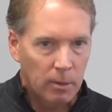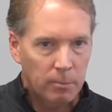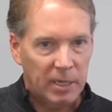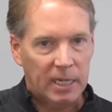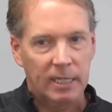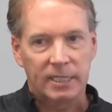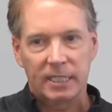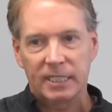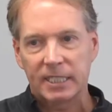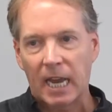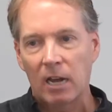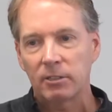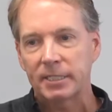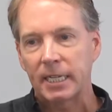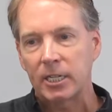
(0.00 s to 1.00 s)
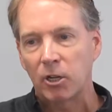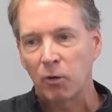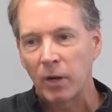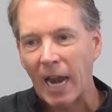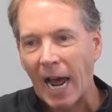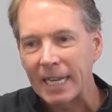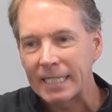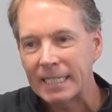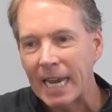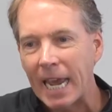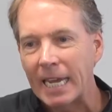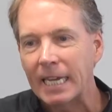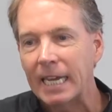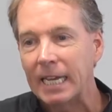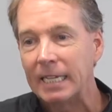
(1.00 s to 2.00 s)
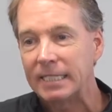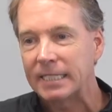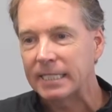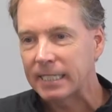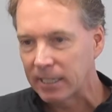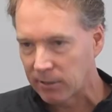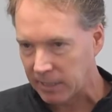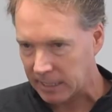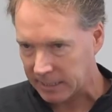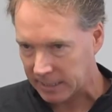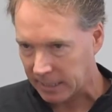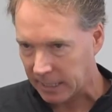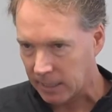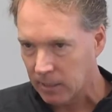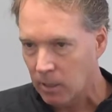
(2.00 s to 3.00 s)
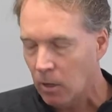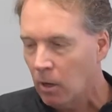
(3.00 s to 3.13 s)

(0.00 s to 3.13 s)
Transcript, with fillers: because it sounds like you're not taking it seriously.